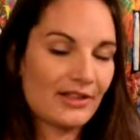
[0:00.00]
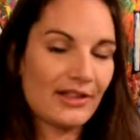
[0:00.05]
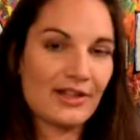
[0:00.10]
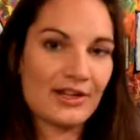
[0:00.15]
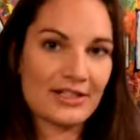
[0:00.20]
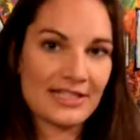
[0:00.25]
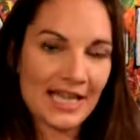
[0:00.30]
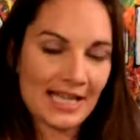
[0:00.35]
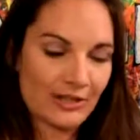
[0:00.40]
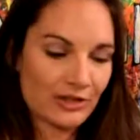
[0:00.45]

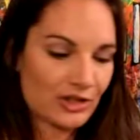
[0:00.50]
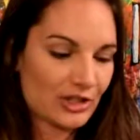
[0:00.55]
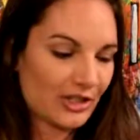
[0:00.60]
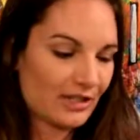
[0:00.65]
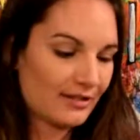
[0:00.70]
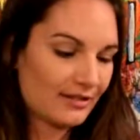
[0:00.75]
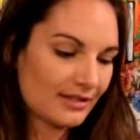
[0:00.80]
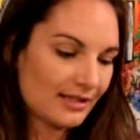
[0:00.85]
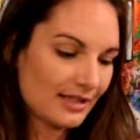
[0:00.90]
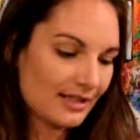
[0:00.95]
their
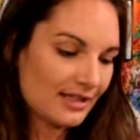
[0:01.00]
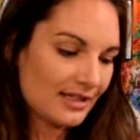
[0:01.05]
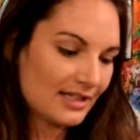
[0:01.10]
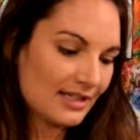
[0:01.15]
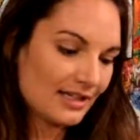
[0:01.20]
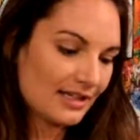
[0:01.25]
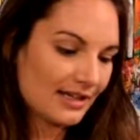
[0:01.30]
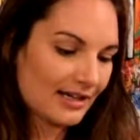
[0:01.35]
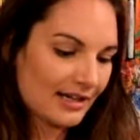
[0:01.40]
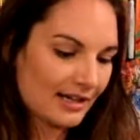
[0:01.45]
tension
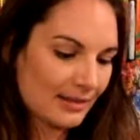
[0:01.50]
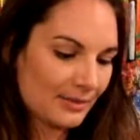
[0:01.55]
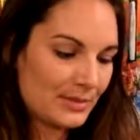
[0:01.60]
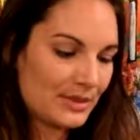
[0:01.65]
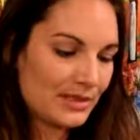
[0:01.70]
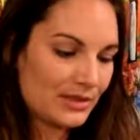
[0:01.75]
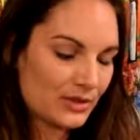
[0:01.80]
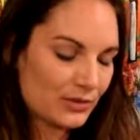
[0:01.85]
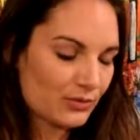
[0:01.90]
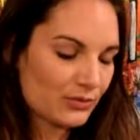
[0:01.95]

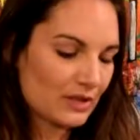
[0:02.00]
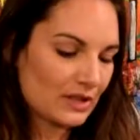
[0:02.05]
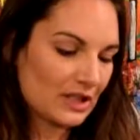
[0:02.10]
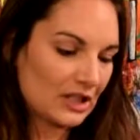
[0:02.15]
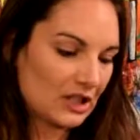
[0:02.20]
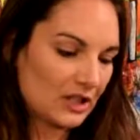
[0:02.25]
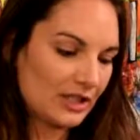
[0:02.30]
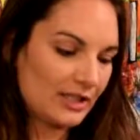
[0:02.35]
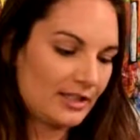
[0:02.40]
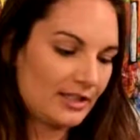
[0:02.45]
is really
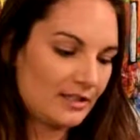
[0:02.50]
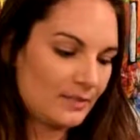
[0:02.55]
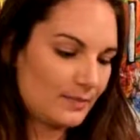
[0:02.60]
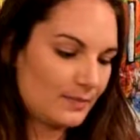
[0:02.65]
good.